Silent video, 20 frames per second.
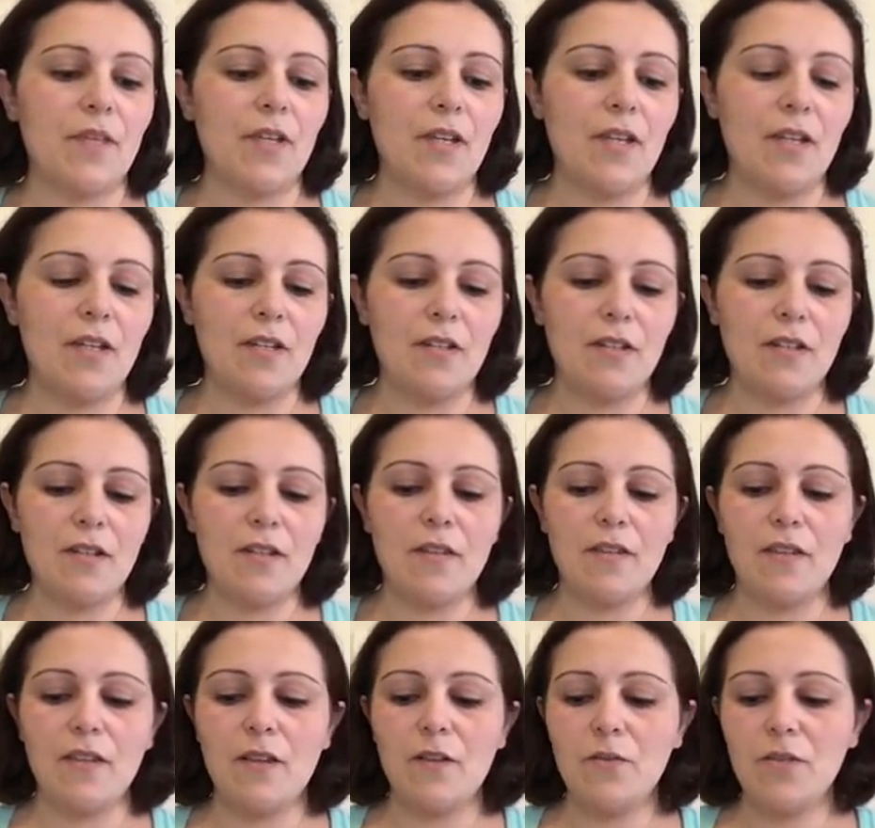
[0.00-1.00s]
And
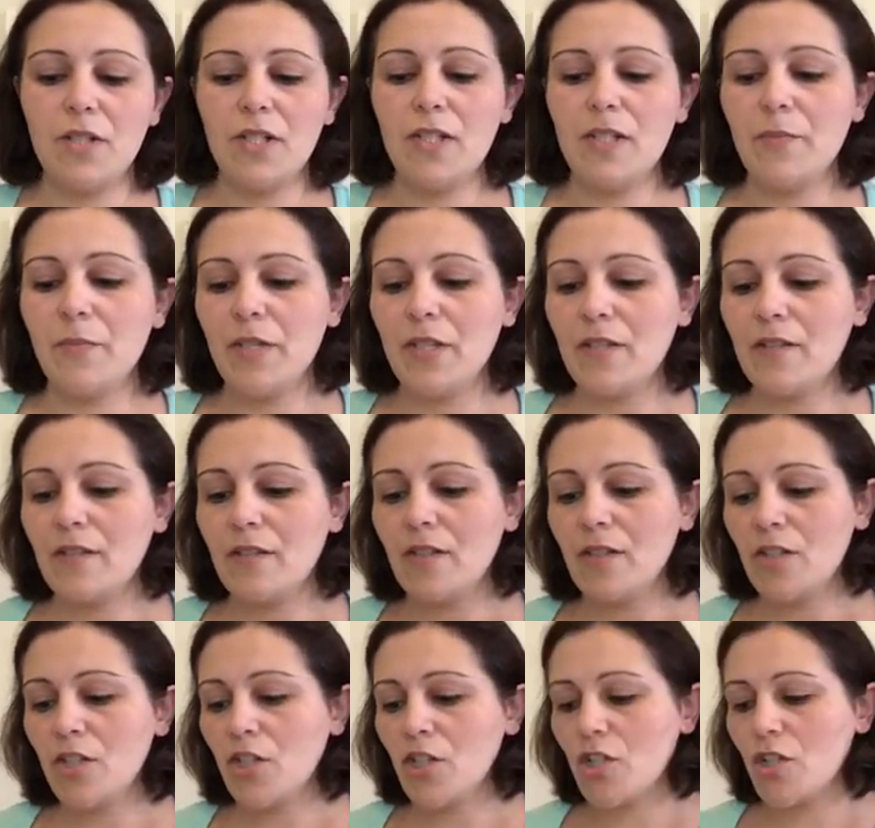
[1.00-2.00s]
that one is being
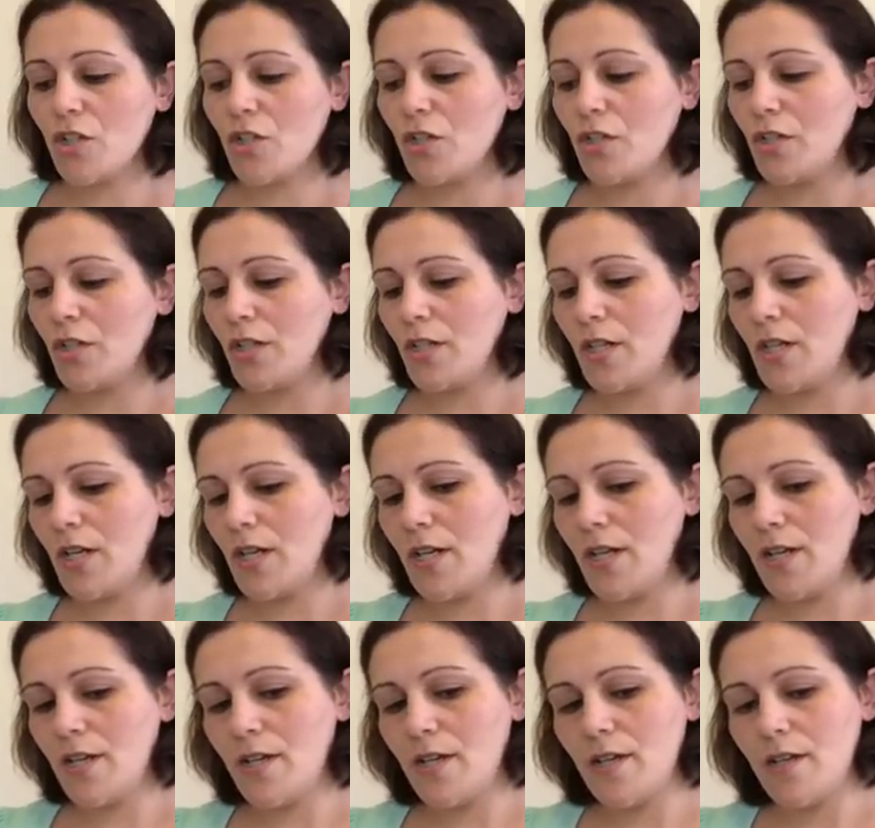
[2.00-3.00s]
stitched on
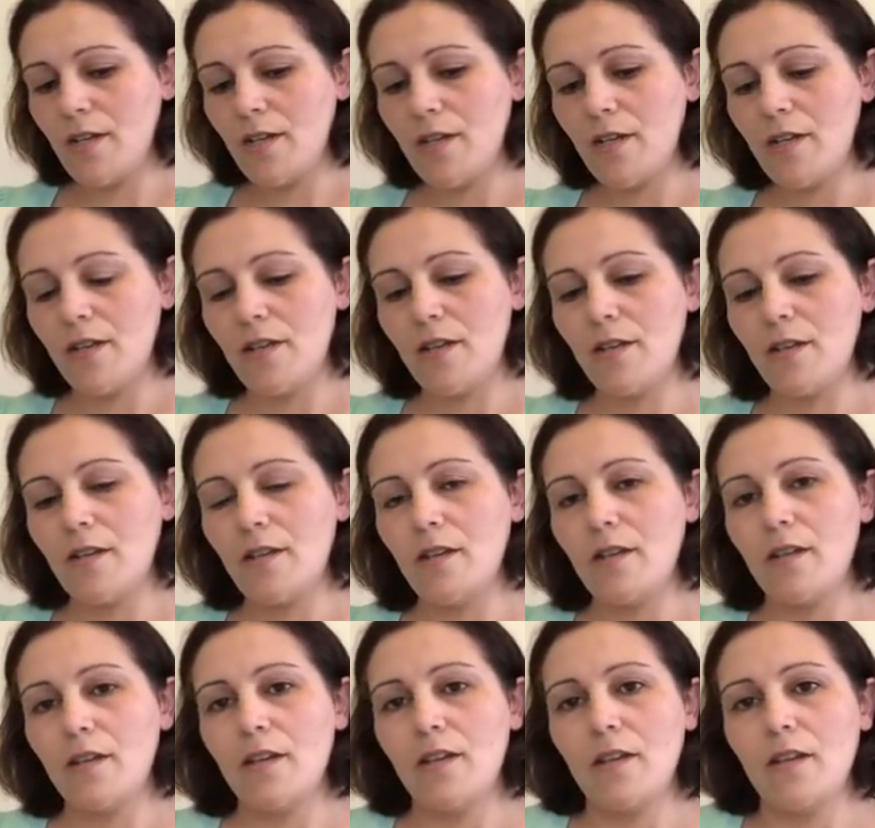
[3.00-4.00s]
a
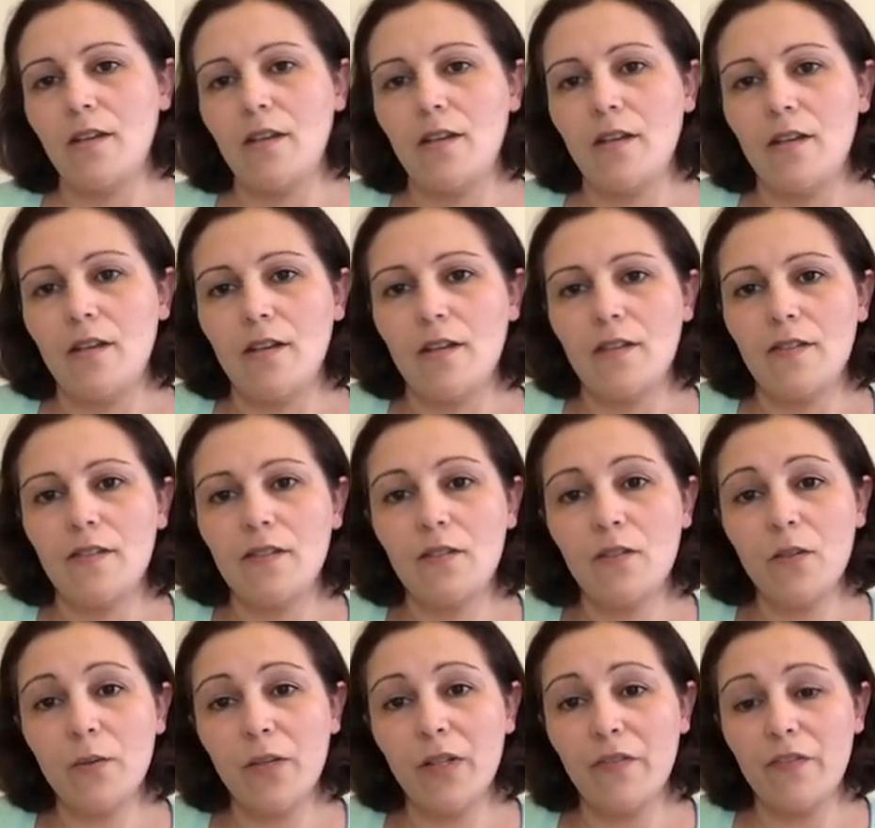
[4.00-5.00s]

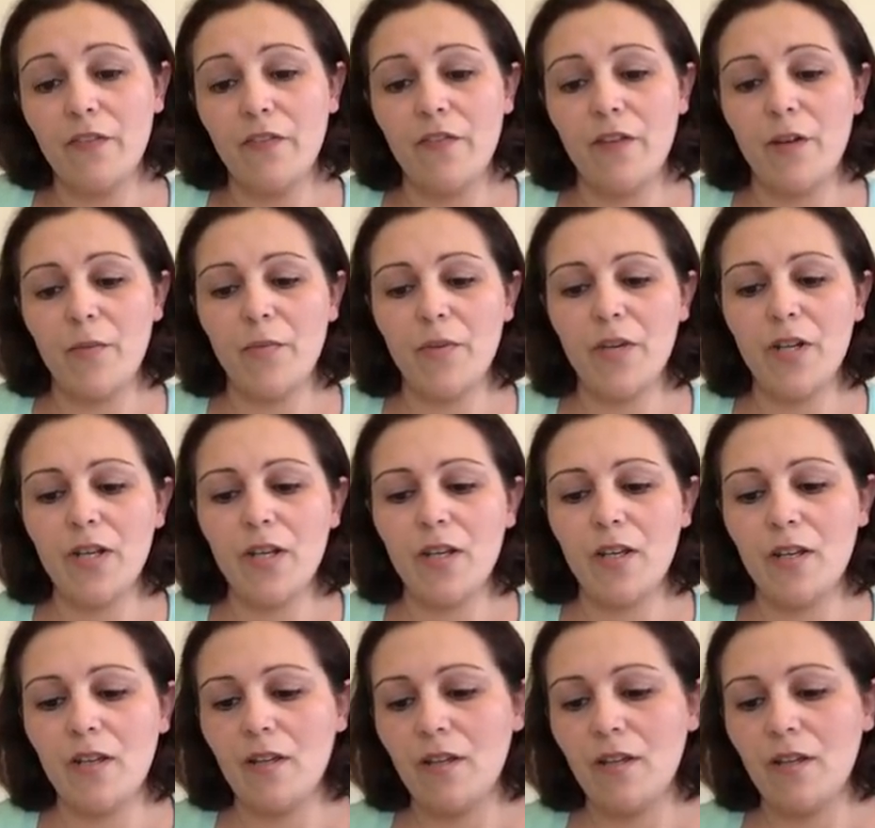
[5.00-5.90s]
silk weaver fabric.